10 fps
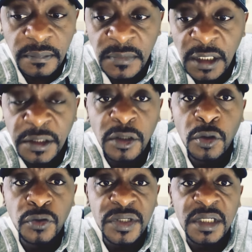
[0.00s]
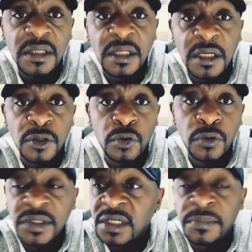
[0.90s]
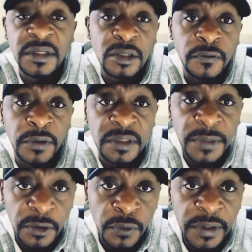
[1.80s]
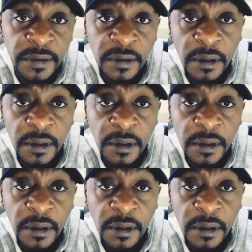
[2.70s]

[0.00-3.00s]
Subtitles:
and then you're going to sit there and do the same thing that you've always been doing.